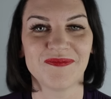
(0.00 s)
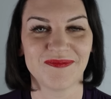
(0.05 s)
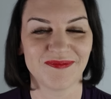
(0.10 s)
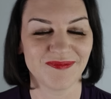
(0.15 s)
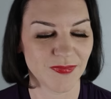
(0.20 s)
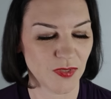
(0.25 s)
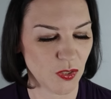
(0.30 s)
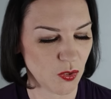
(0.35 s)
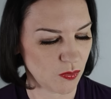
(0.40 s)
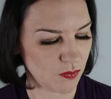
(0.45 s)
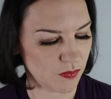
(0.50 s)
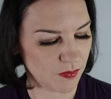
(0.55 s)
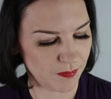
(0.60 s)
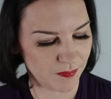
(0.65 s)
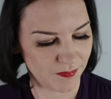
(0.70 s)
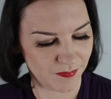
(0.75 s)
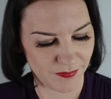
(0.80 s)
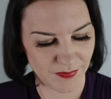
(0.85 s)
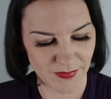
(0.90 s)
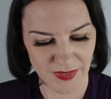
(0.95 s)
Good.
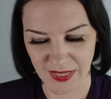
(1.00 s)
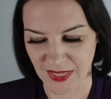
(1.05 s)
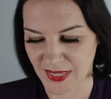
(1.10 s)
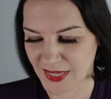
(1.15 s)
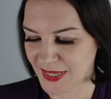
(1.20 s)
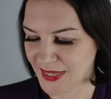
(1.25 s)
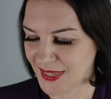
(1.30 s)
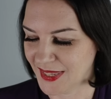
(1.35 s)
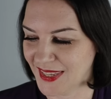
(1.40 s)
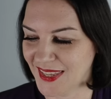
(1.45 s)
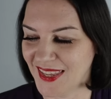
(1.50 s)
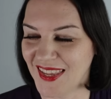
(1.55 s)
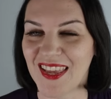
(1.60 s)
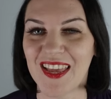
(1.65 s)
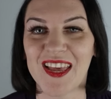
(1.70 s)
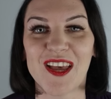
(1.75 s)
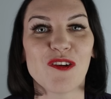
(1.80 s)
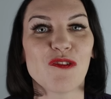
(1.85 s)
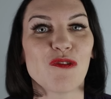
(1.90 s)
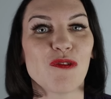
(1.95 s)

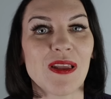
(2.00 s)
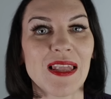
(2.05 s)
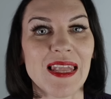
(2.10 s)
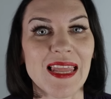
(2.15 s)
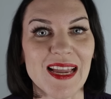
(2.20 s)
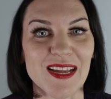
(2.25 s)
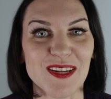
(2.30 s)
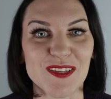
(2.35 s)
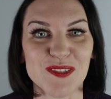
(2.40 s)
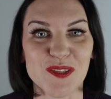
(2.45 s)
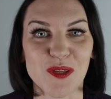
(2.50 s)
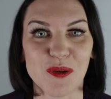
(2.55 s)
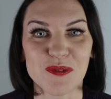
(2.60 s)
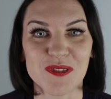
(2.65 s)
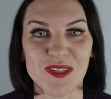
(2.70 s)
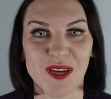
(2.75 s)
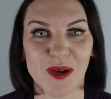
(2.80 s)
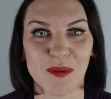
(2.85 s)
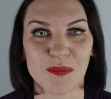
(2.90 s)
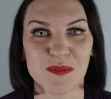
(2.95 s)
Relax those
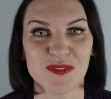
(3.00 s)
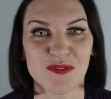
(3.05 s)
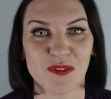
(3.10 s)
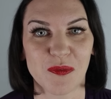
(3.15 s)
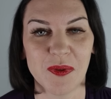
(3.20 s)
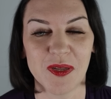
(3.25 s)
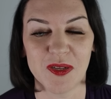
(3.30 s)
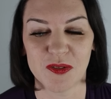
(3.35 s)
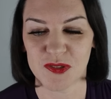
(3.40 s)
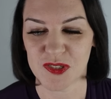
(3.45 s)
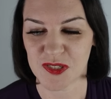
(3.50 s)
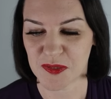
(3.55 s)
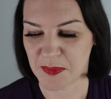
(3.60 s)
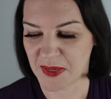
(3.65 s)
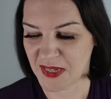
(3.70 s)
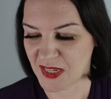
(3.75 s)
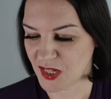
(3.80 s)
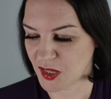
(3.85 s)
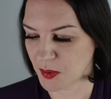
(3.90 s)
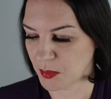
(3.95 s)
arms for me. I'll just make
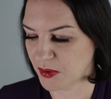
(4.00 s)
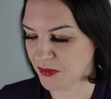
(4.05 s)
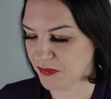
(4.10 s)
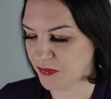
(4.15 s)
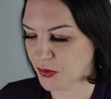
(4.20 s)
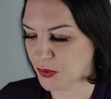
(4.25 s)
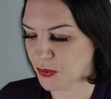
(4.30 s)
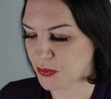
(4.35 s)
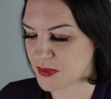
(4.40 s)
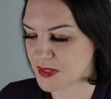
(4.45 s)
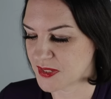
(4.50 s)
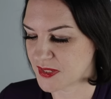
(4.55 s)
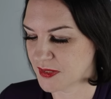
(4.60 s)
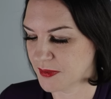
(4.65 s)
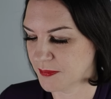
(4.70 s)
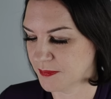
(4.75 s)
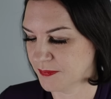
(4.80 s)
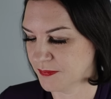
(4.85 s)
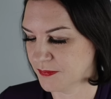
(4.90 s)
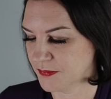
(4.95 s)
a couple of notes
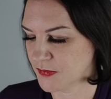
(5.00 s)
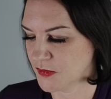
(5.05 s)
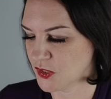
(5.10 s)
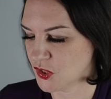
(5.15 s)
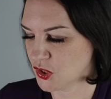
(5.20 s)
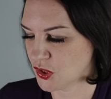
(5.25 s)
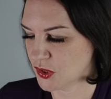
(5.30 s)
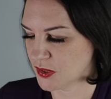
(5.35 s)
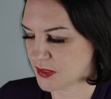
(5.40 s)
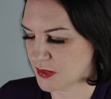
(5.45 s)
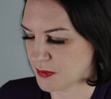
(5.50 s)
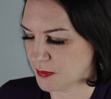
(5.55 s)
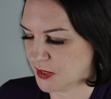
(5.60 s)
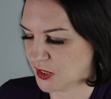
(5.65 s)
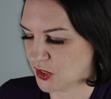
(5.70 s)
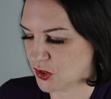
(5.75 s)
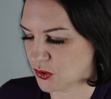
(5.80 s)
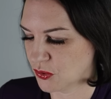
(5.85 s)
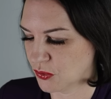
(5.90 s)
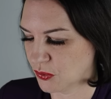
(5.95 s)
just to make
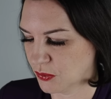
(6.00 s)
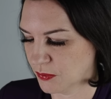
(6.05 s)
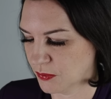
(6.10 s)
sure.